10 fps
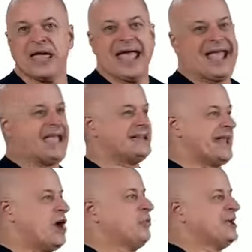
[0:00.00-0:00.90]
And
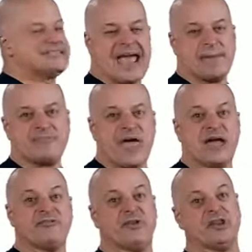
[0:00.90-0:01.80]
now we adapt
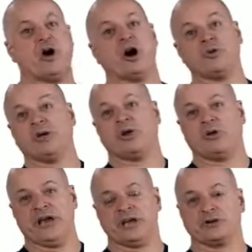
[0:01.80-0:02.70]
that. In the heart, we call
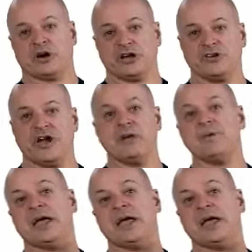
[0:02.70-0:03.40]
it echocardiogram,